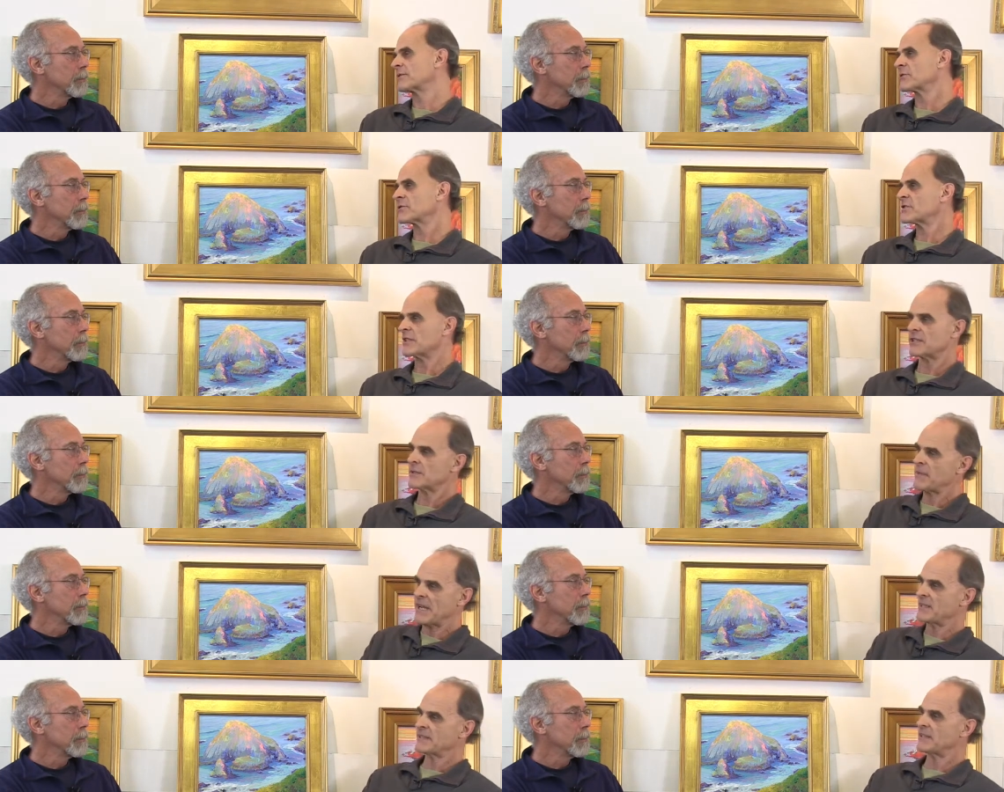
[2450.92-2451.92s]
Speaker 1: first seeing a
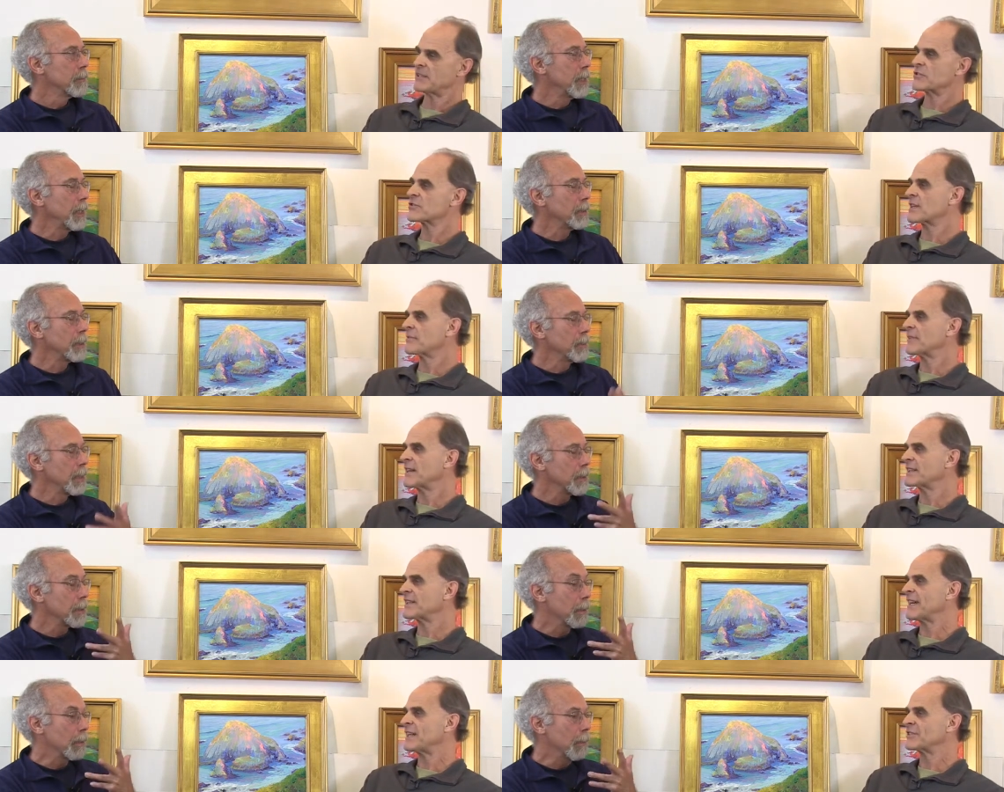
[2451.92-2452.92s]
painting or yeah, something
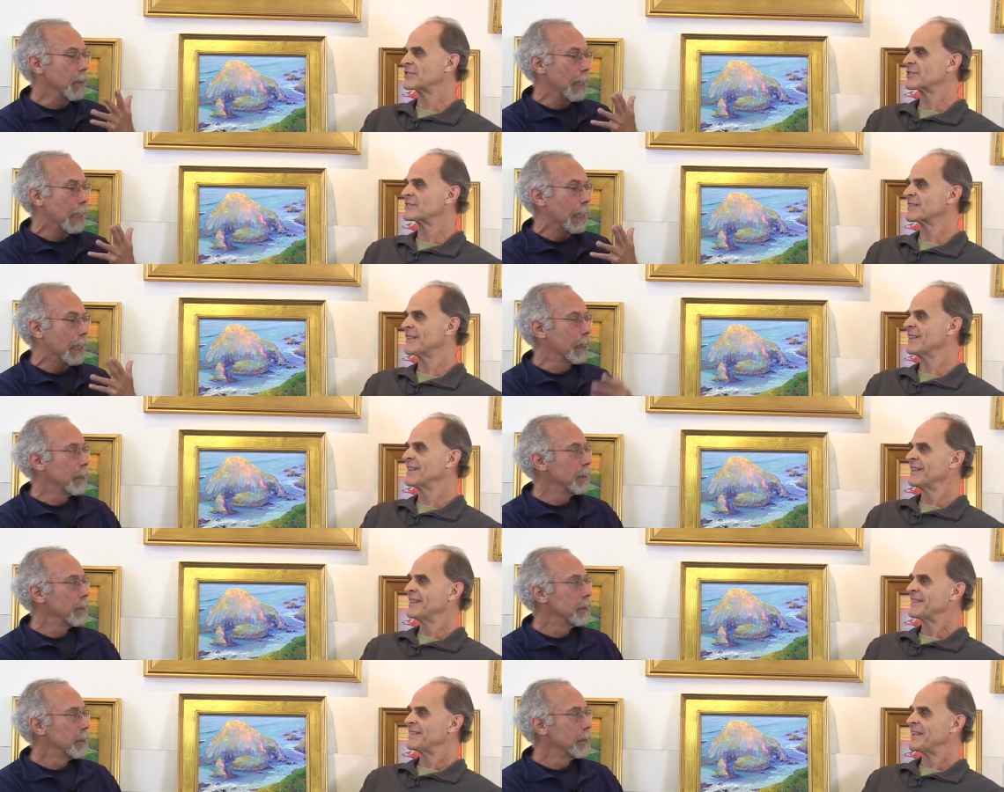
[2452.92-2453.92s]
like that. Oh my just, God.
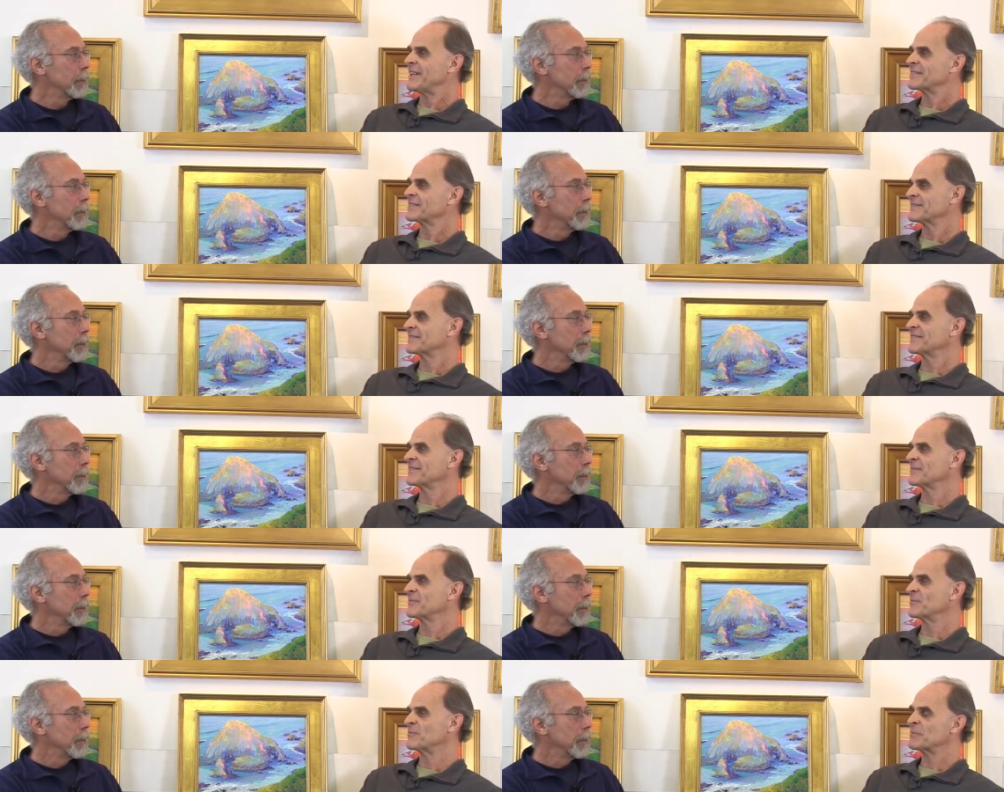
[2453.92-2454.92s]
Yeah.
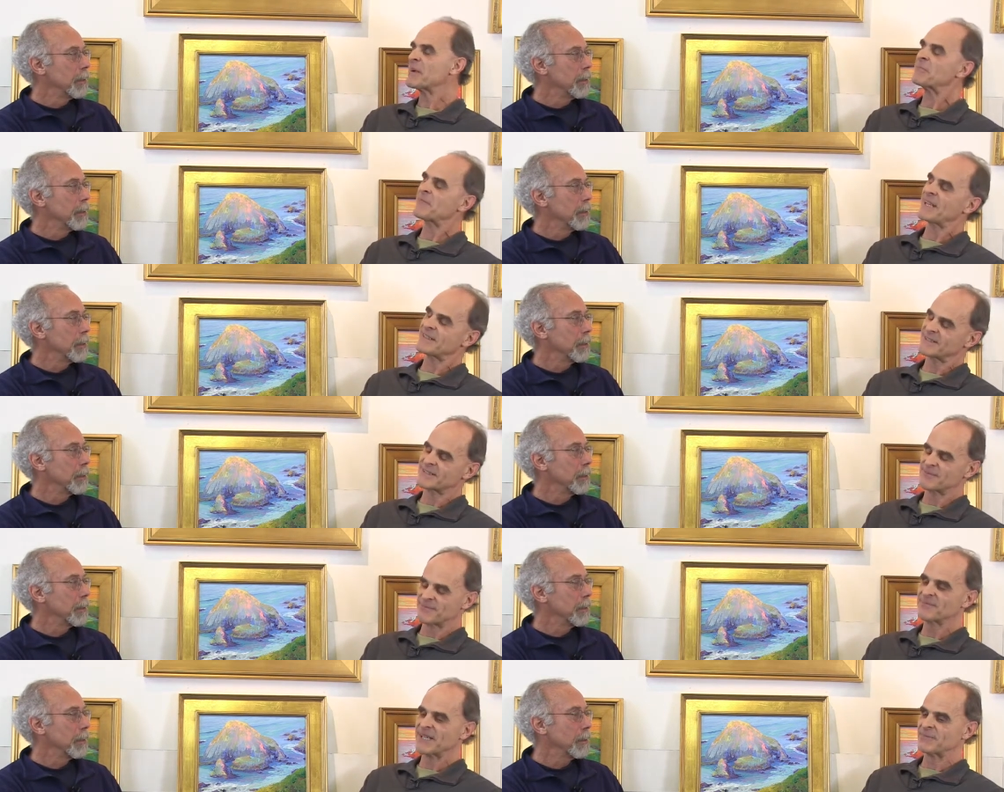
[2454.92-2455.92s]
But my paints,
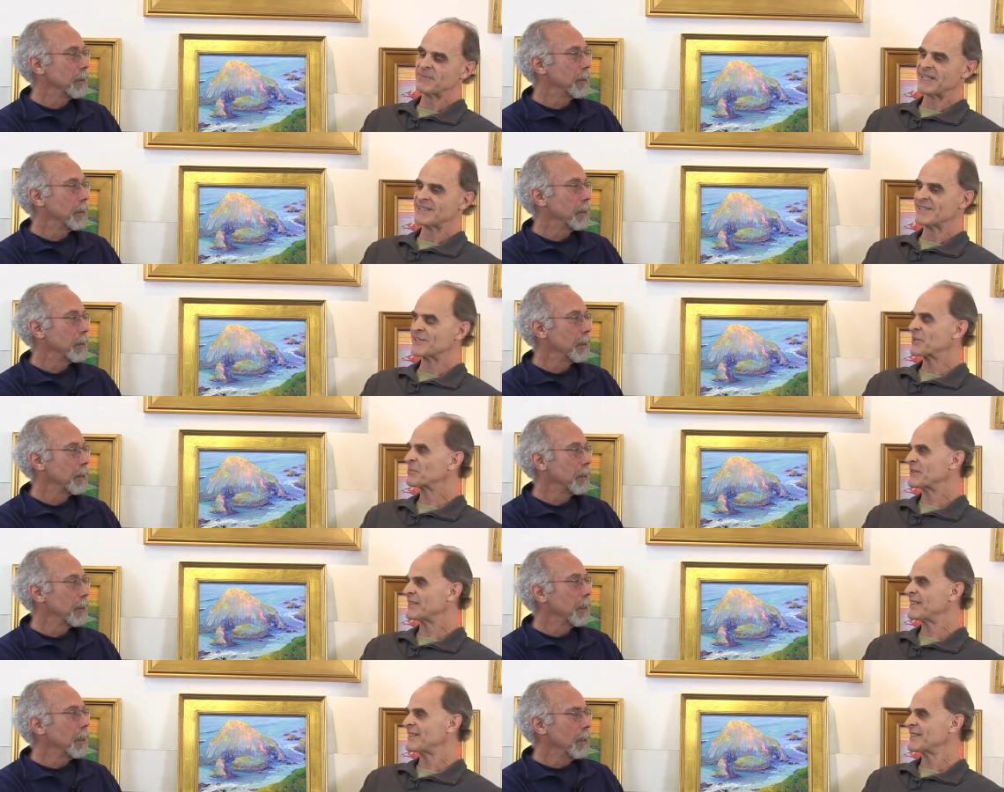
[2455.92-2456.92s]
my paintings are
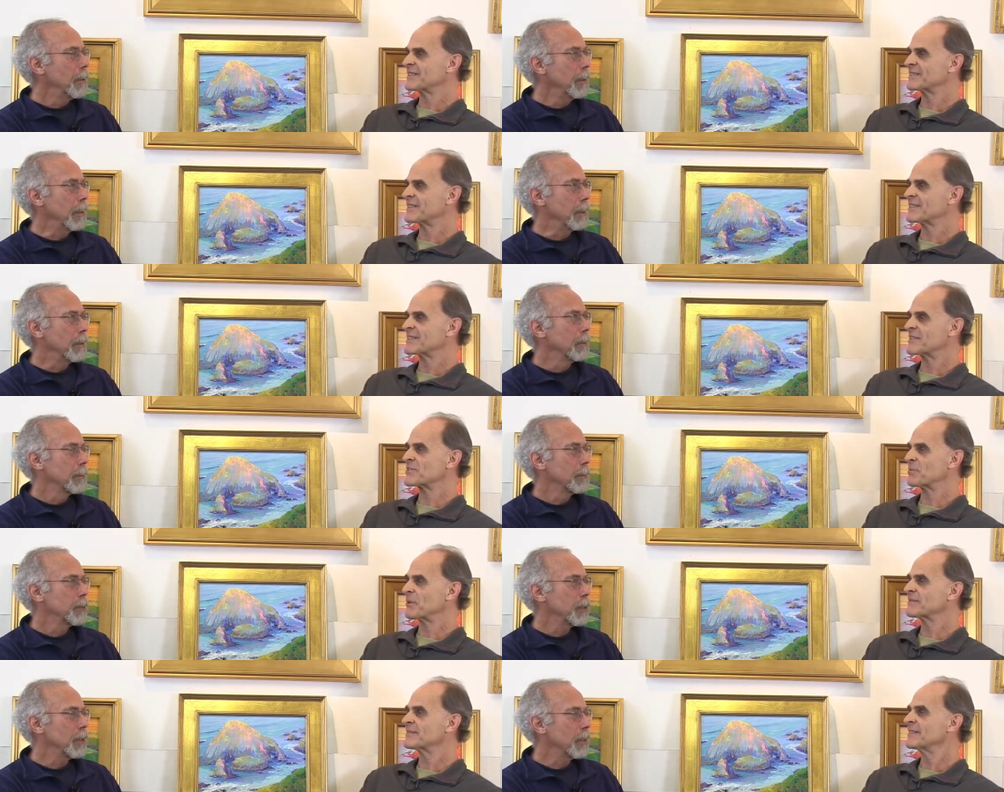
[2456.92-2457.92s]
pretty
Speaker 2: uh, yeah,
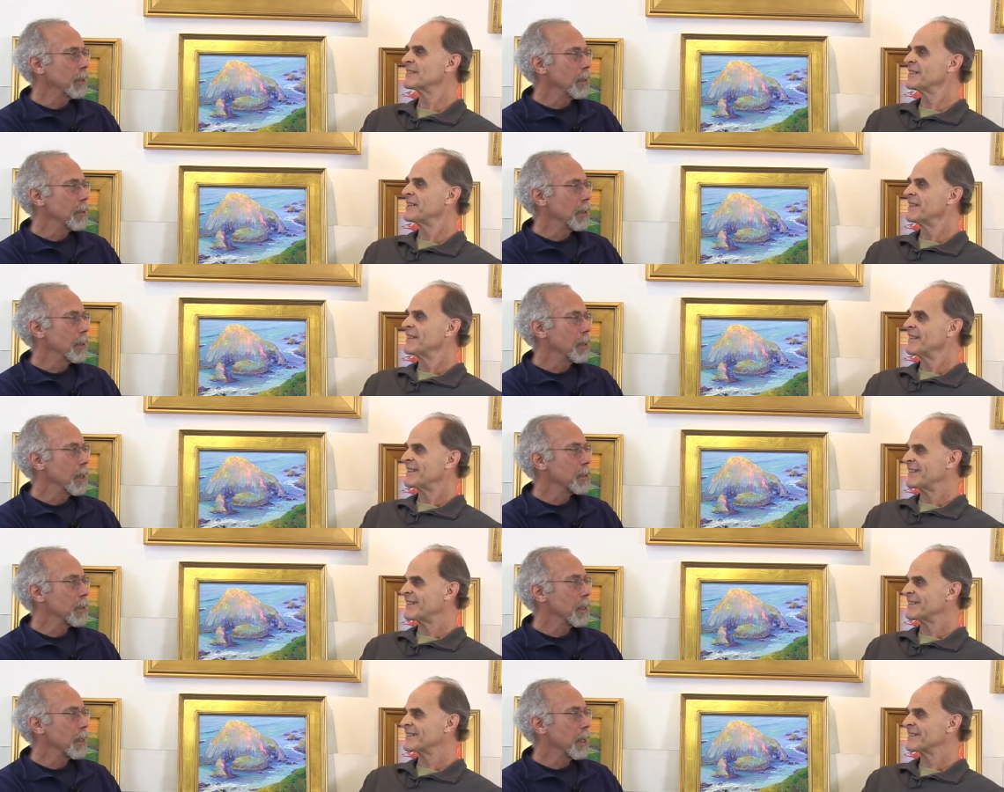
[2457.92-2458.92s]
accessible. Sure, I, I, I,
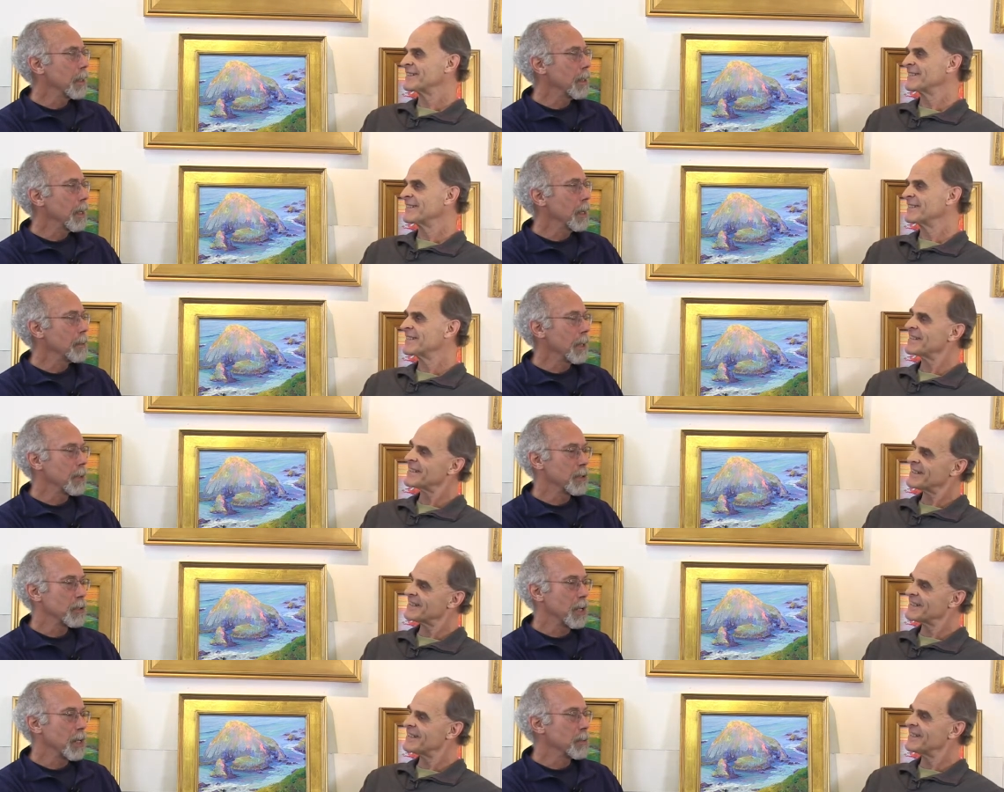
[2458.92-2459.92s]
yeah. I, I, I'm, I'm
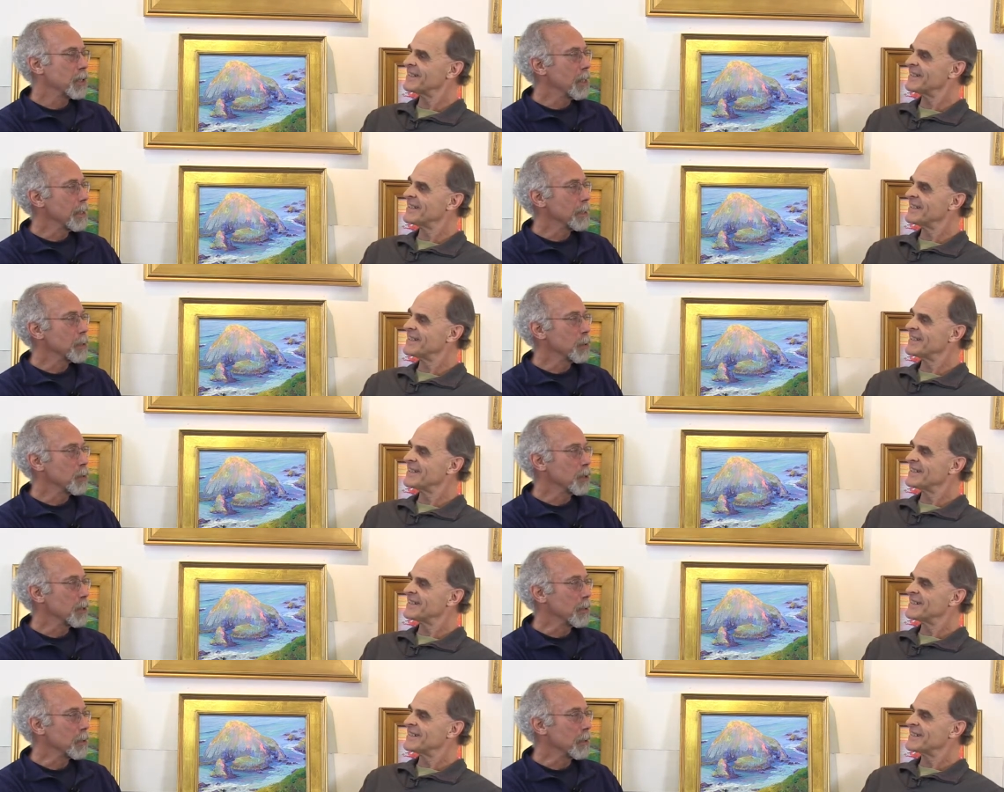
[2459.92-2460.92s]
a, i am i am assume
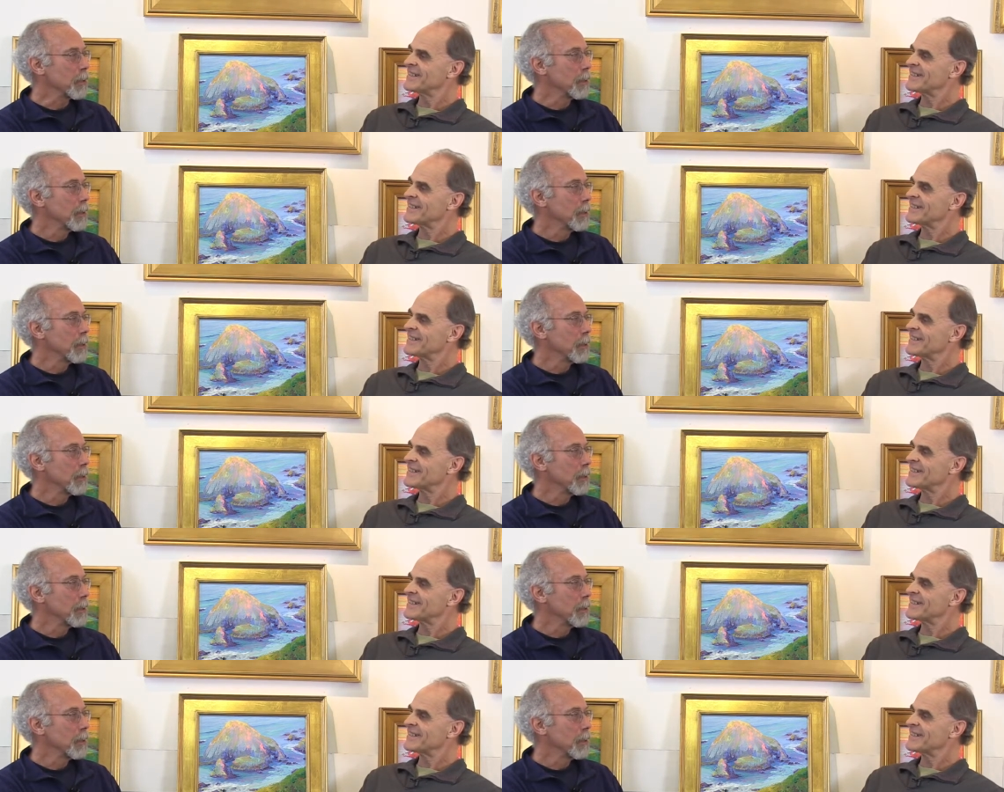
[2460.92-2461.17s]
so. So